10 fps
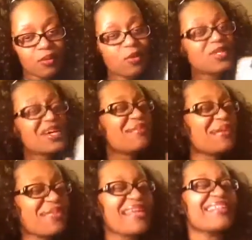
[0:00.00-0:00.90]
We'll talk
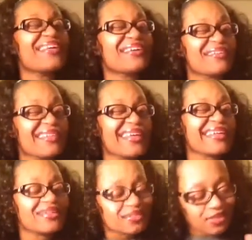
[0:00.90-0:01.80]
about that later,
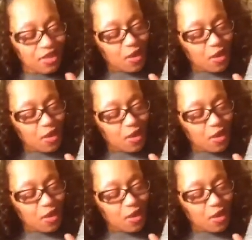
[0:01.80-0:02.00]
ladies.